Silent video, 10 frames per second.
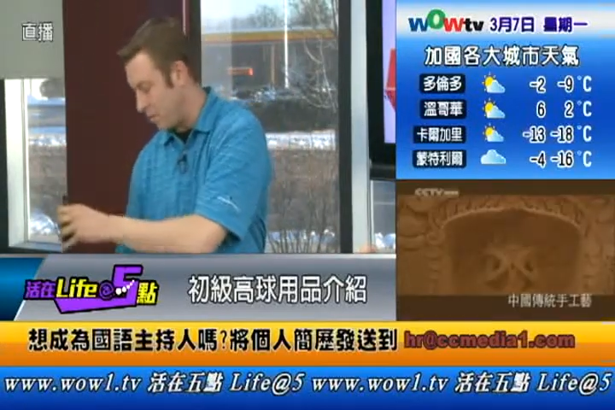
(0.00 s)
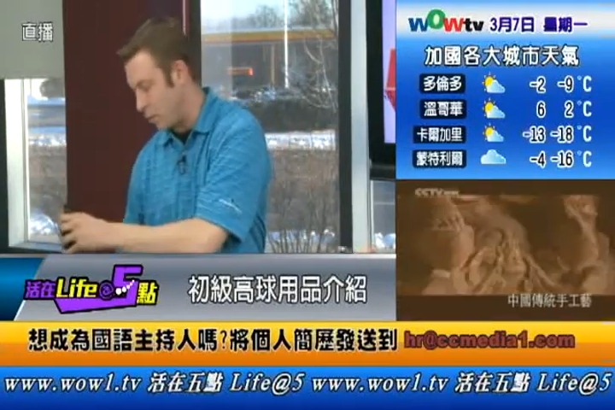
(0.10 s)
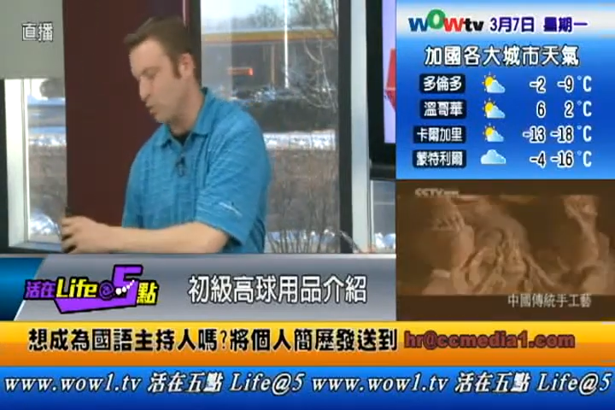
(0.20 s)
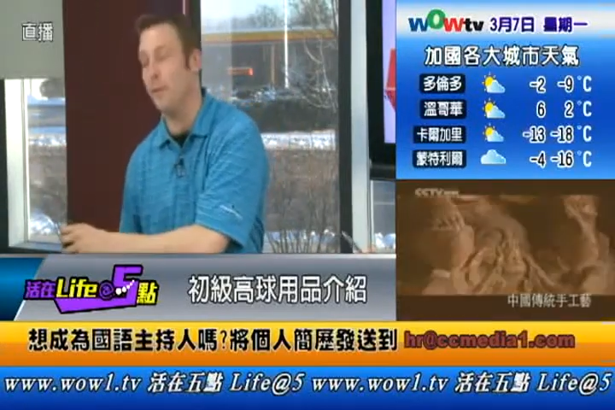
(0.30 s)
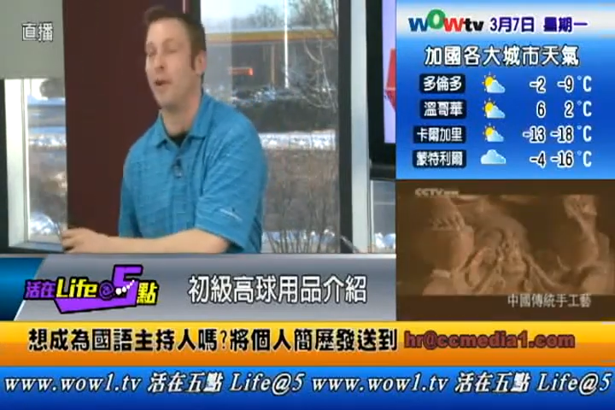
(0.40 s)

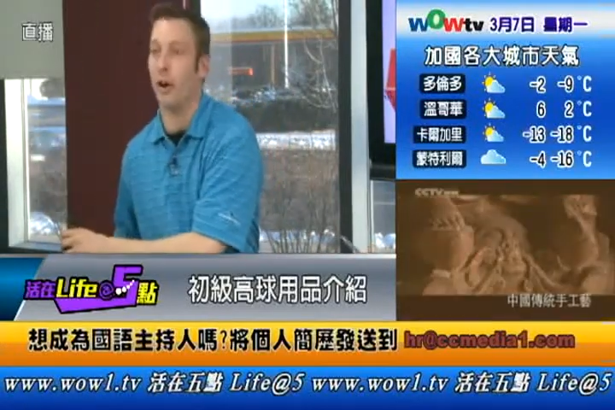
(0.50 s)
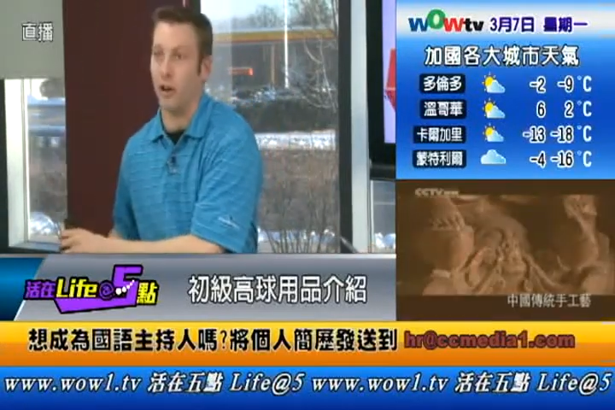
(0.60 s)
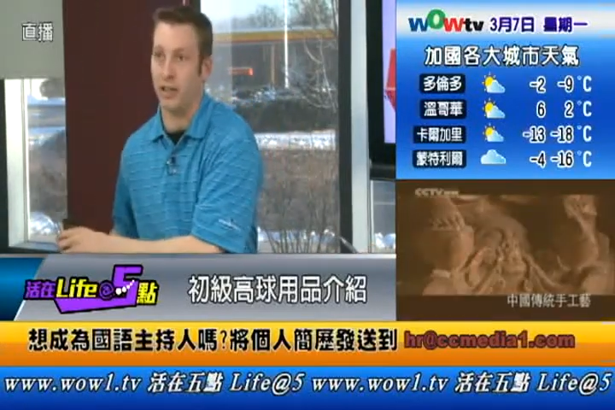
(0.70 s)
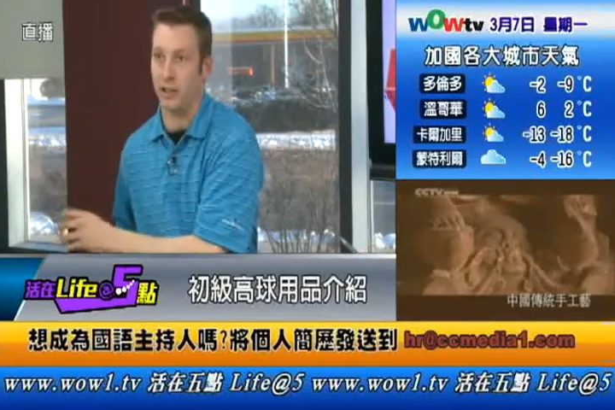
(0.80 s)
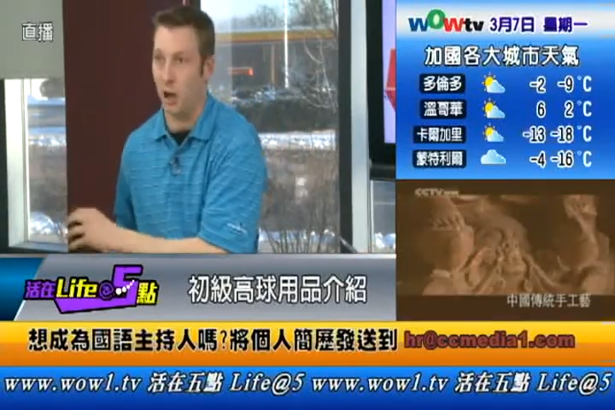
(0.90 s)
Most women
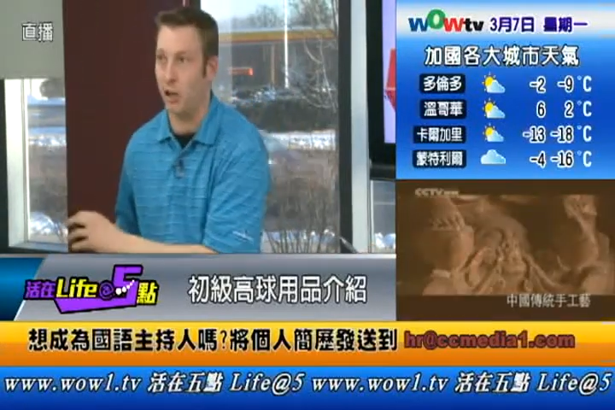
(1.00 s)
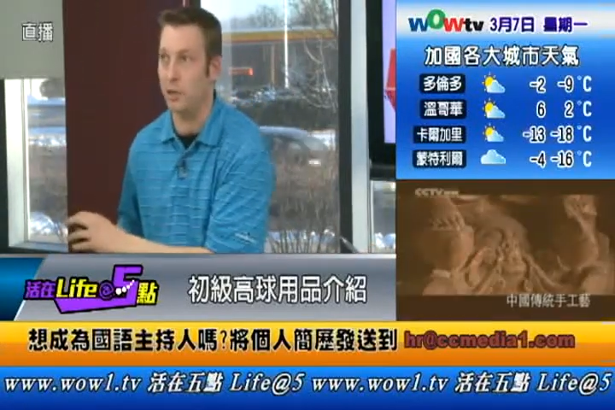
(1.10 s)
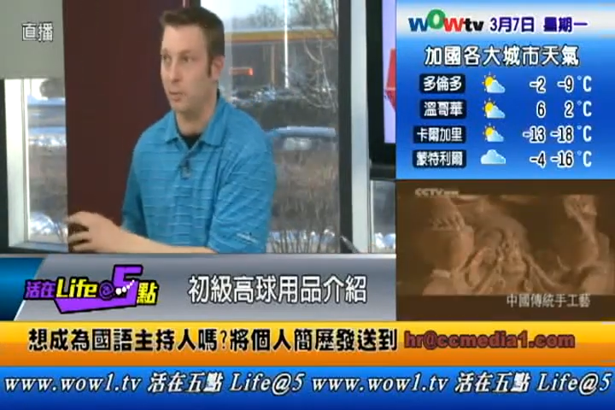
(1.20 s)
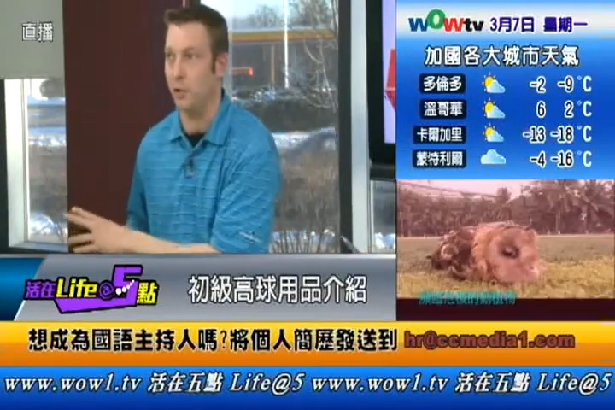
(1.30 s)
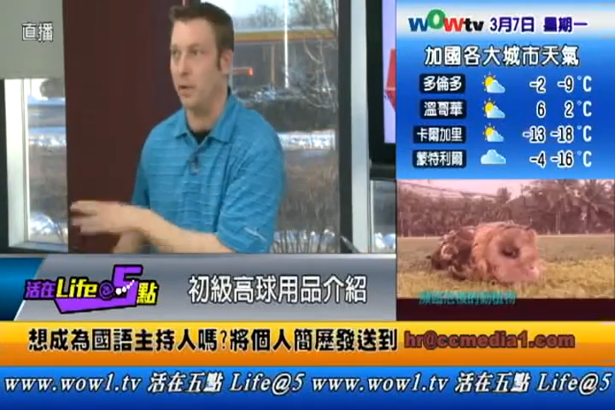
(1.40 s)
aren't as tall
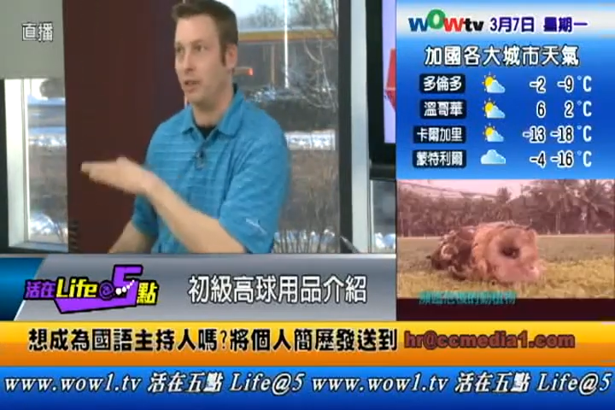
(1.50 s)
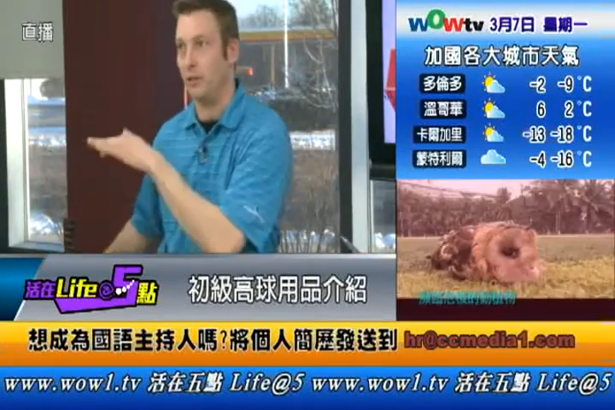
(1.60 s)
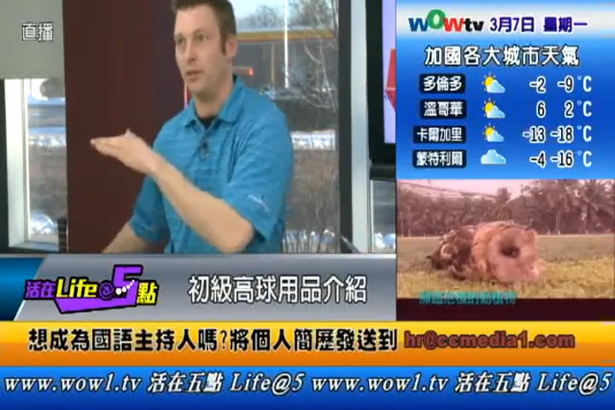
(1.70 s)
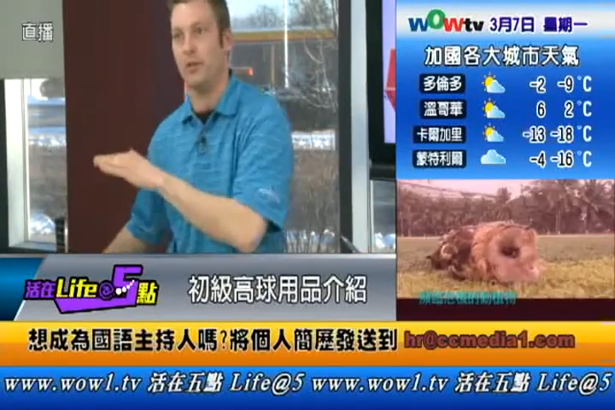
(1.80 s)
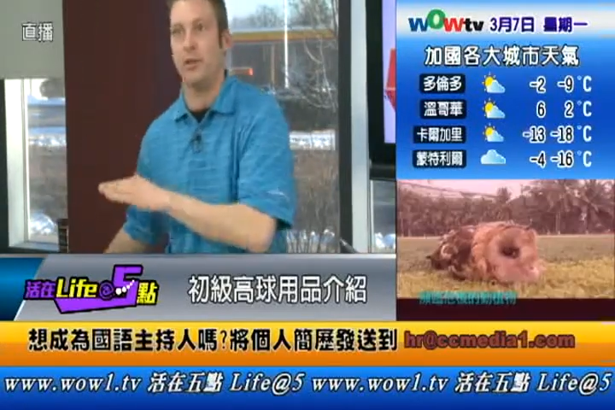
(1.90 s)
as most men,
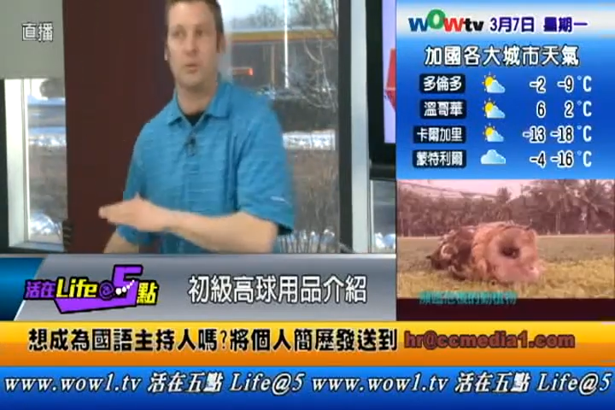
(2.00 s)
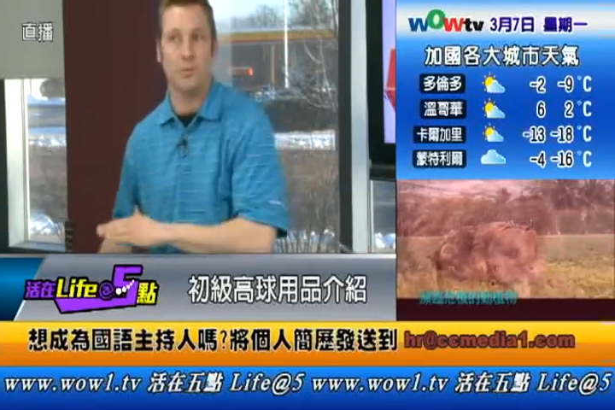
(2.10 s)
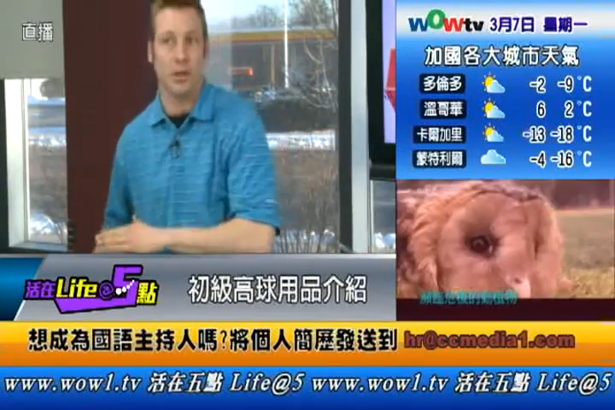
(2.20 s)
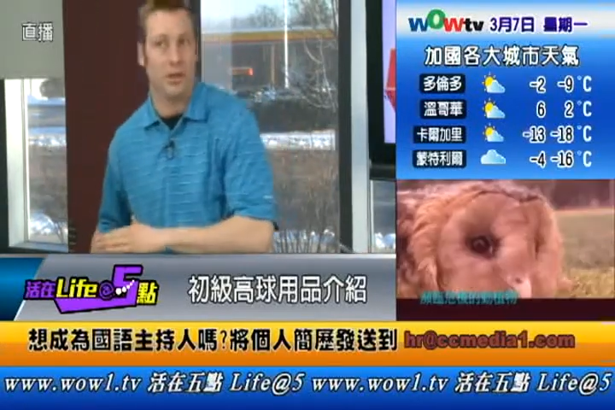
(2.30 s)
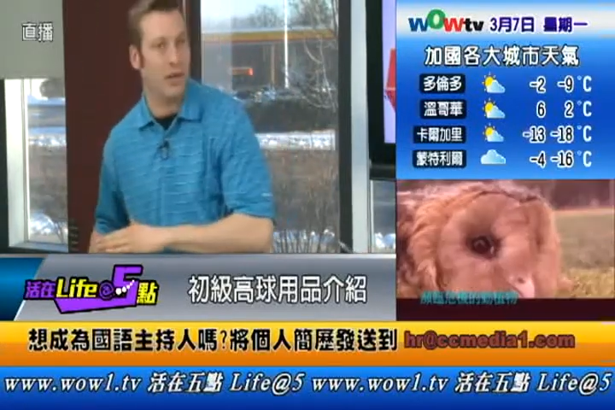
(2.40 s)
so we do
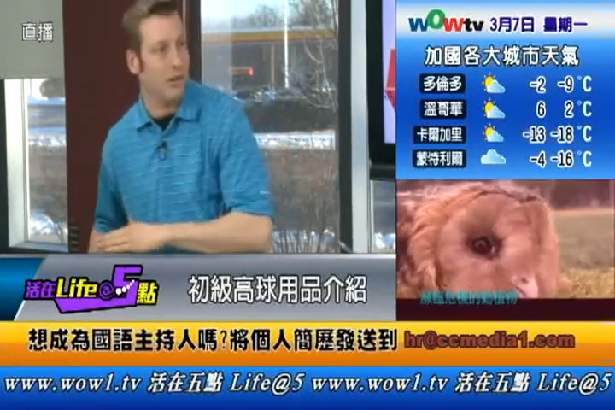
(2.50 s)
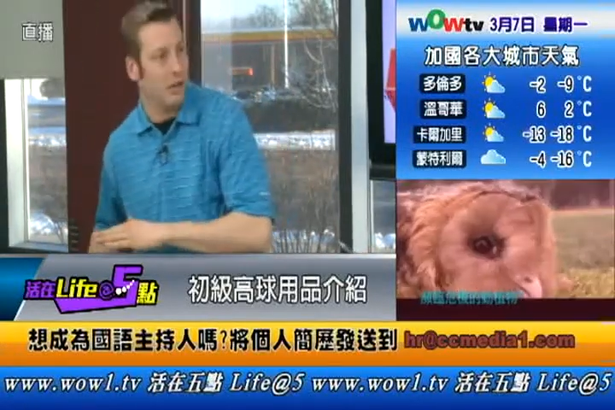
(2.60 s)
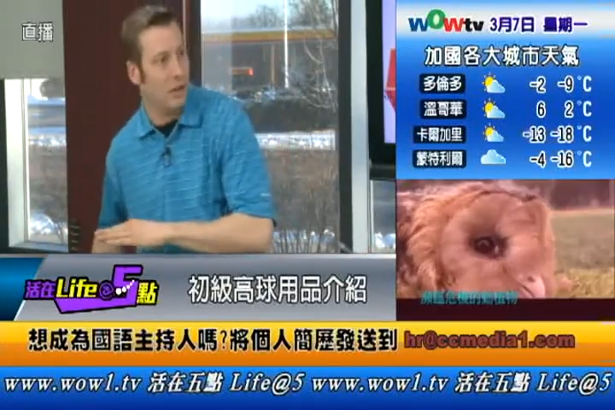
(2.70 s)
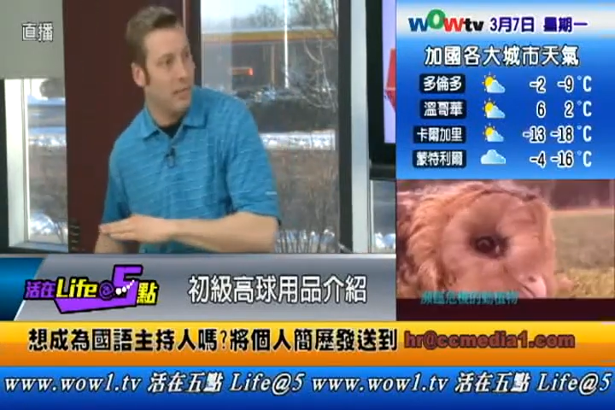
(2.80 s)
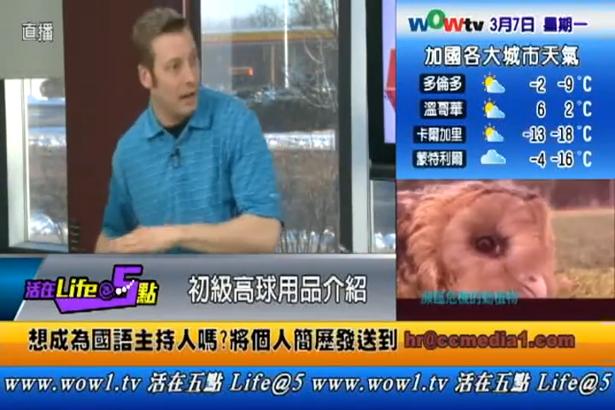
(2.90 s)
put the
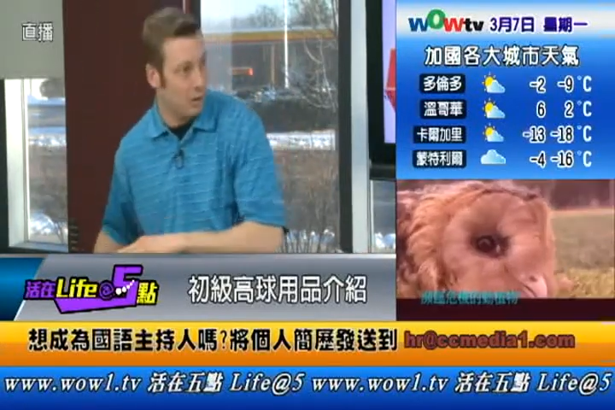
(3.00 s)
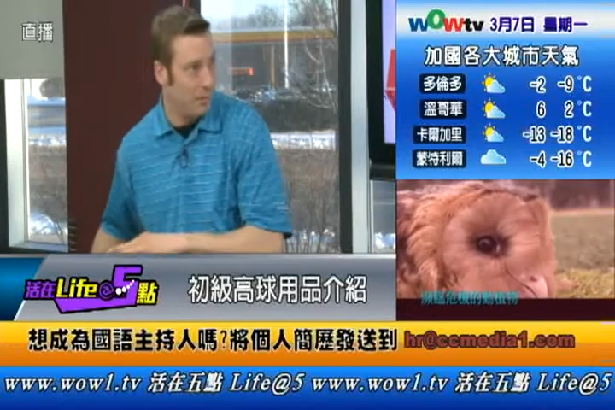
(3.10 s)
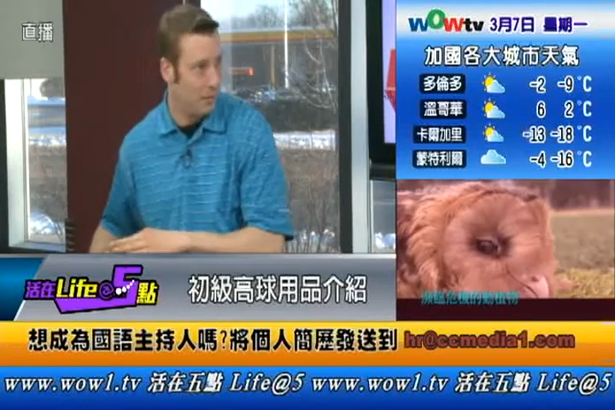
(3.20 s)
club down a